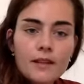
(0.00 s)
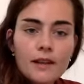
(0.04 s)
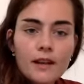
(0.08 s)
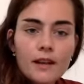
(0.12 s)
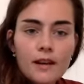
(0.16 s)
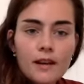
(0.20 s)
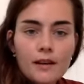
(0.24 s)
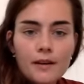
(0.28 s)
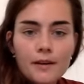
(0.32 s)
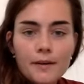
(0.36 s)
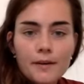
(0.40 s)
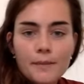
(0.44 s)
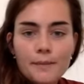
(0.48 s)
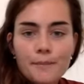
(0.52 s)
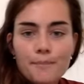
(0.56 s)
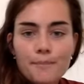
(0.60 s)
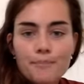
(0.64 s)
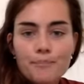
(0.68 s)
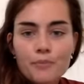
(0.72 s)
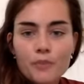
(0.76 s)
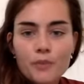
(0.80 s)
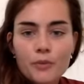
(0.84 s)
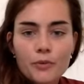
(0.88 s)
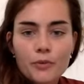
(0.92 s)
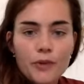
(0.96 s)

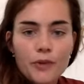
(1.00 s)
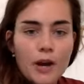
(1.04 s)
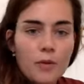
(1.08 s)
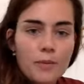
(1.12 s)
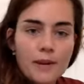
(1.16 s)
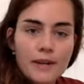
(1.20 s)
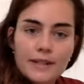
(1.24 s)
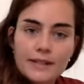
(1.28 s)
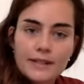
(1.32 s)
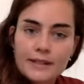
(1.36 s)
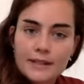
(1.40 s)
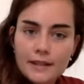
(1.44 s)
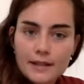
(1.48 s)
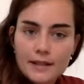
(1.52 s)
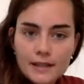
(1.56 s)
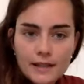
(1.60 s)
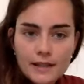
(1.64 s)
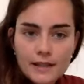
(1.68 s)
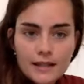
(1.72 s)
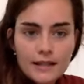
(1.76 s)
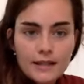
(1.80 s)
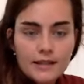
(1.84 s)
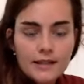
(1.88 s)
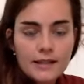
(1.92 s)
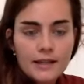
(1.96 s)
throughout my
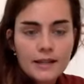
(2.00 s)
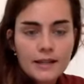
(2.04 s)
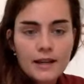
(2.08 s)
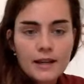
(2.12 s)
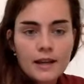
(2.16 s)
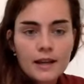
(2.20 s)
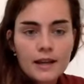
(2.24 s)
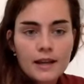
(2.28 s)
studies.